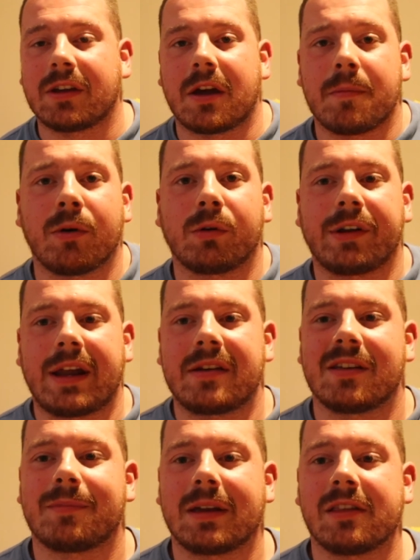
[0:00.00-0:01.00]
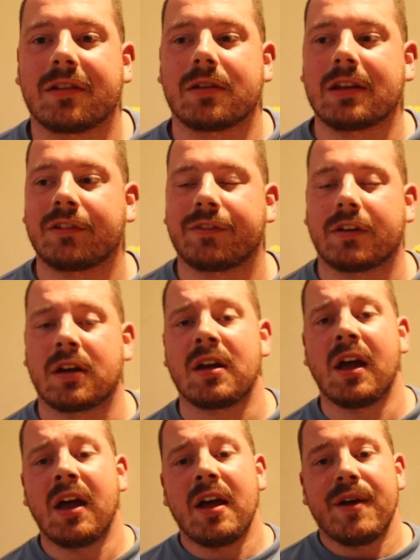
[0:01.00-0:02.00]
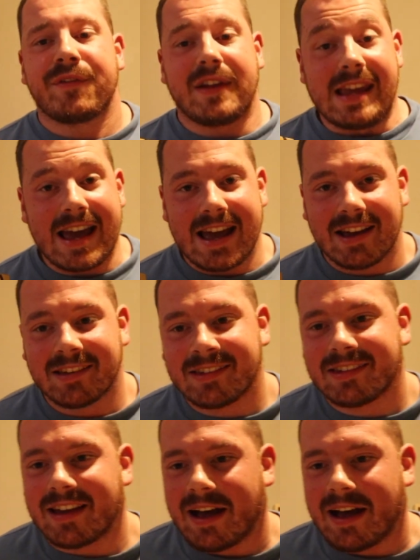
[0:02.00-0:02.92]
You know, Paul and Andy have been doing this for years.